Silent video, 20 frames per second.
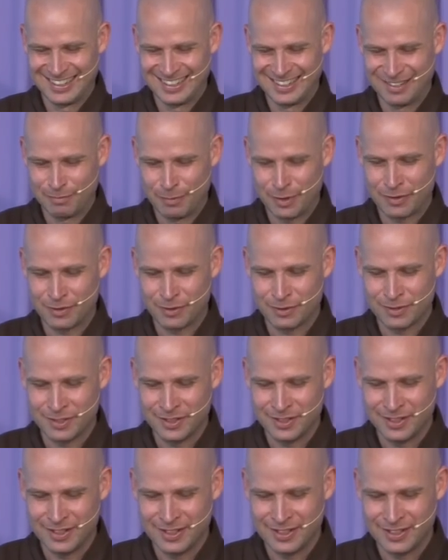But
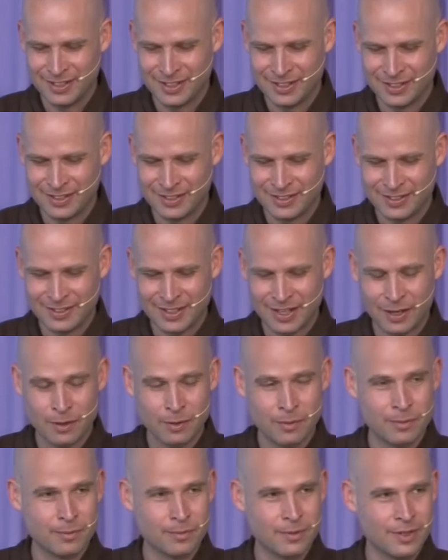certainly the
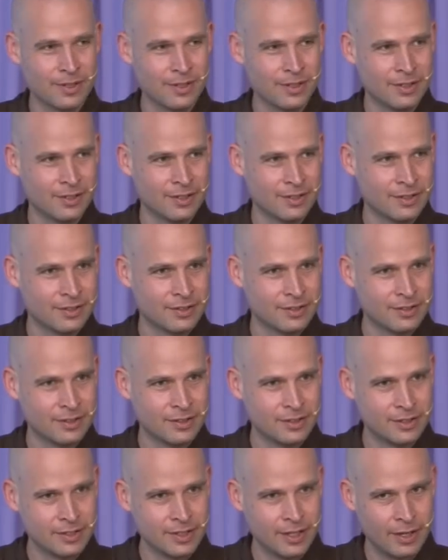
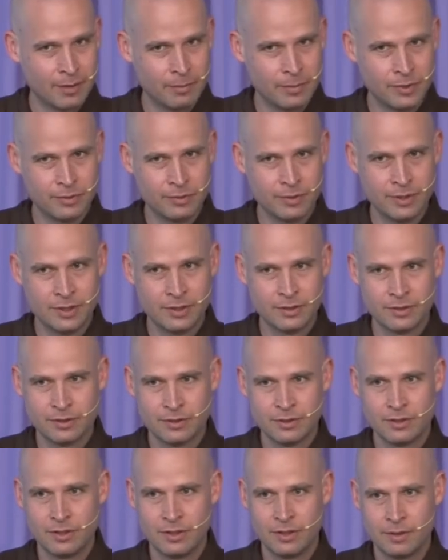desire between
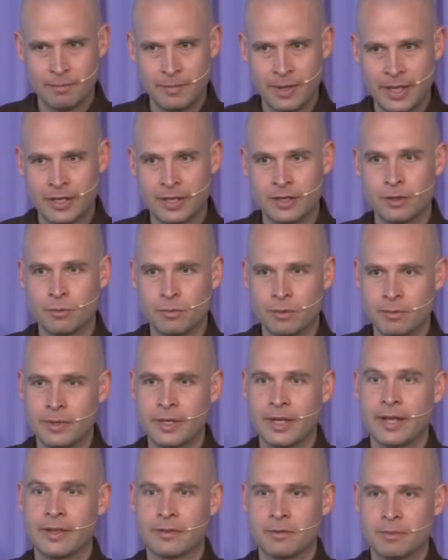a man and a woman
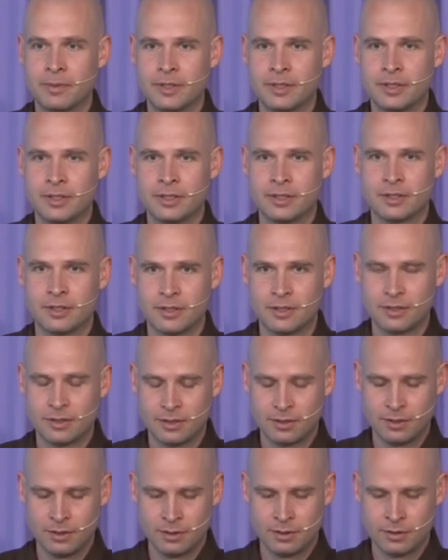has been
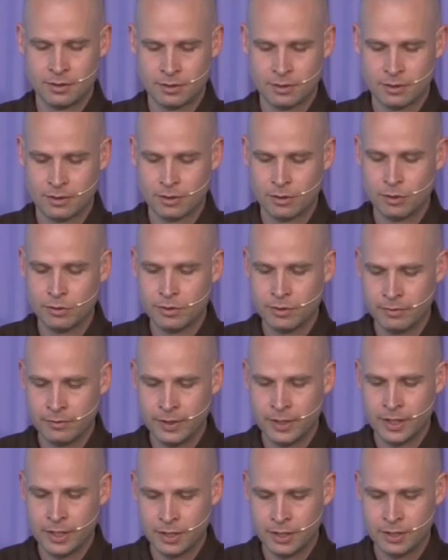
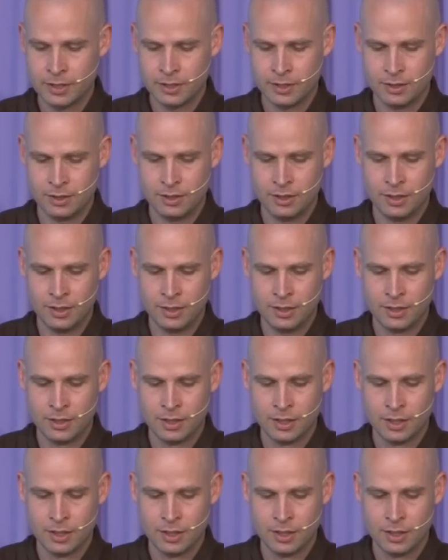cultivated in,